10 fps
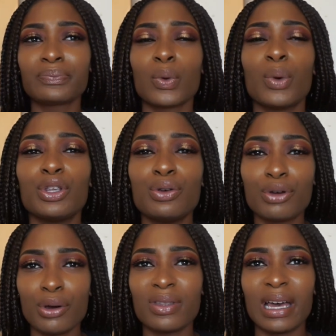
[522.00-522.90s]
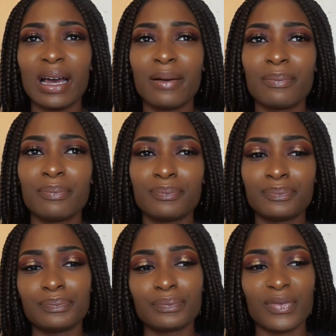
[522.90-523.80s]
when you go there,
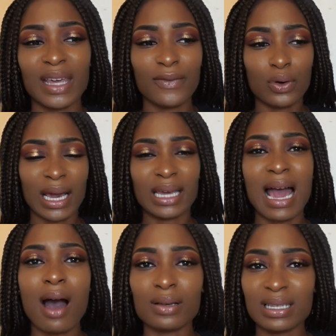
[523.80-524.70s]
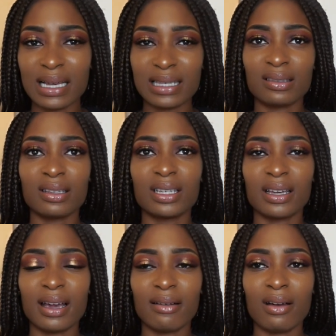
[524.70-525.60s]
they've got like an outside
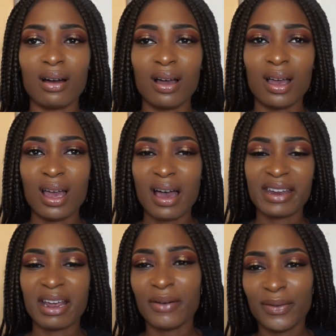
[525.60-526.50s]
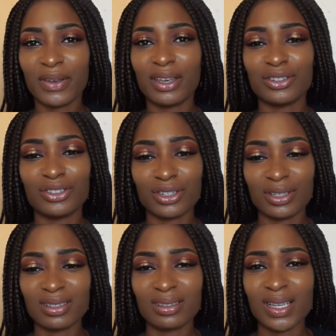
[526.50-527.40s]
seating area and everything is
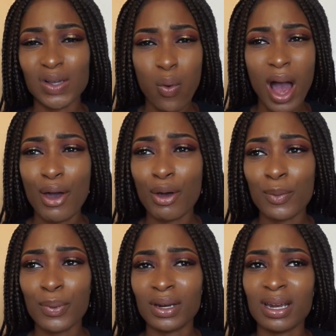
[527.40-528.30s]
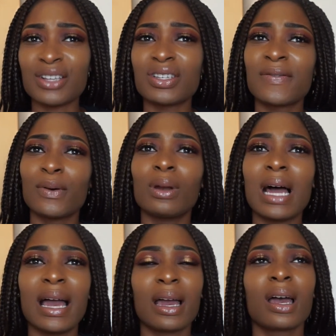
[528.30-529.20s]
it's quite open. And I just feel
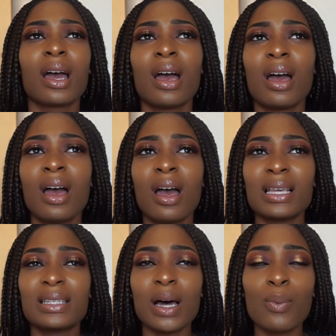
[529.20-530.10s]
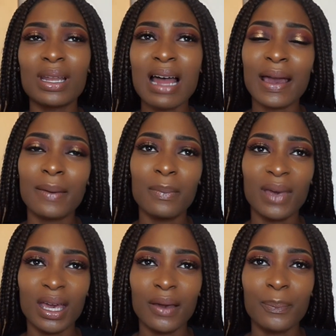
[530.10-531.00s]
like someone like
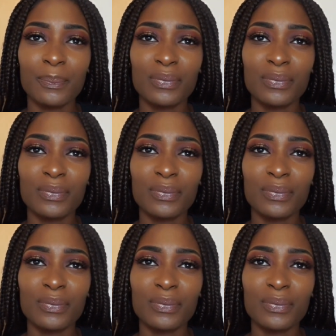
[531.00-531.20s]
me,